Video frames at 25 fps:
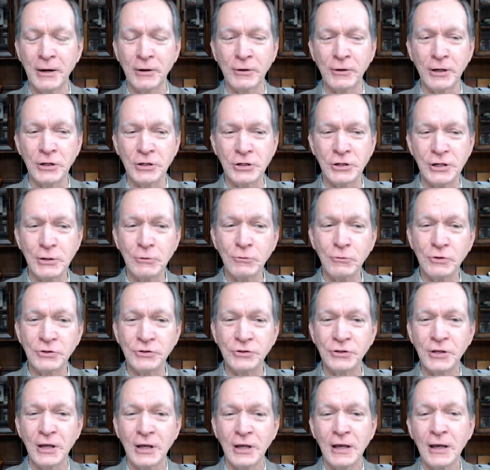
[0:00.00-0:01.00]
And she
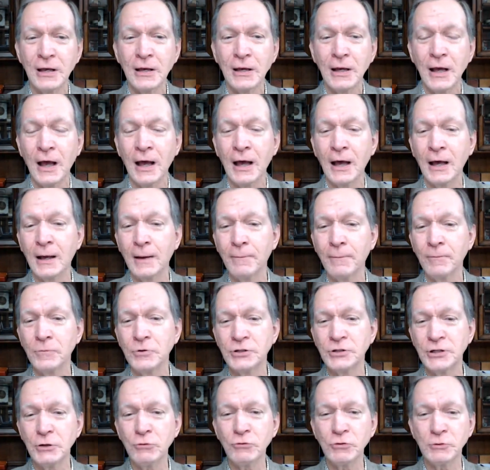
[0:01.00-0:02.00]
was
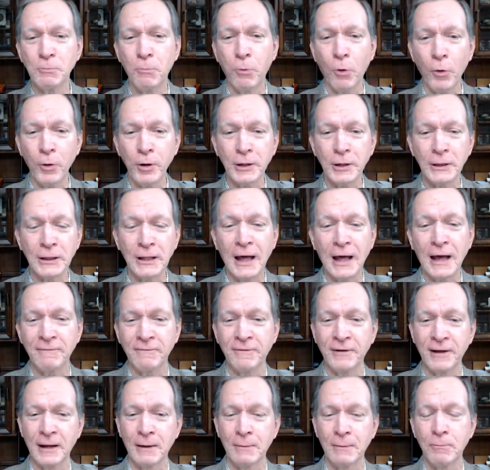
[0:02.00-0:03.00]
born in
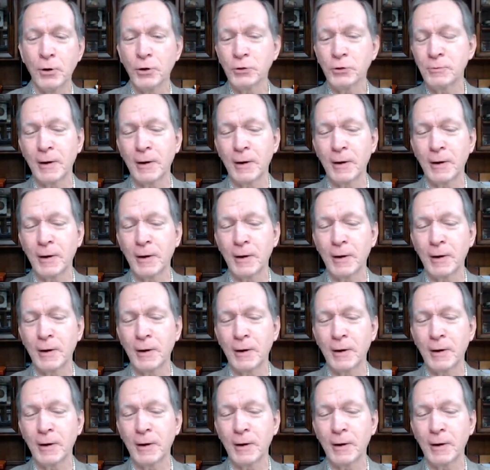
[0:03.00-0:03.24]
Latvia.